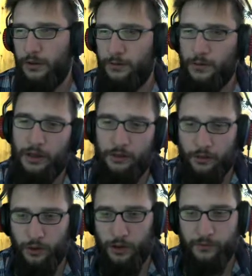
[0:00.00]
well,
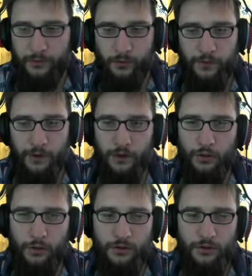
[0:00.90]
look out for
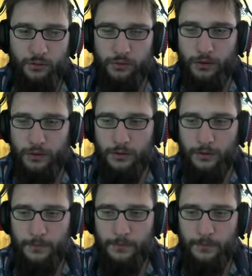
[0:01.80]
Fargoth to
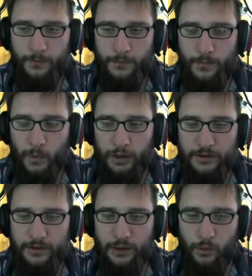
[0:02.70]
well,
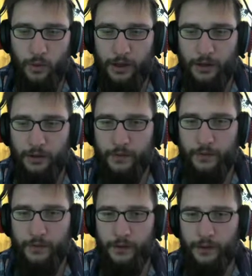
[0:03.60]
see where
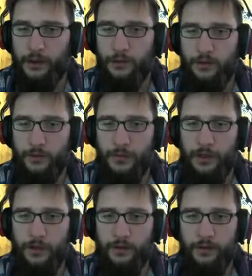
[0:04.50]
his hideout
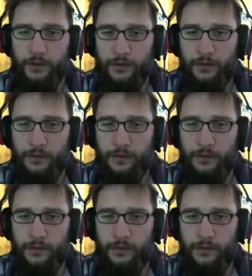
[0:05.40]
place is.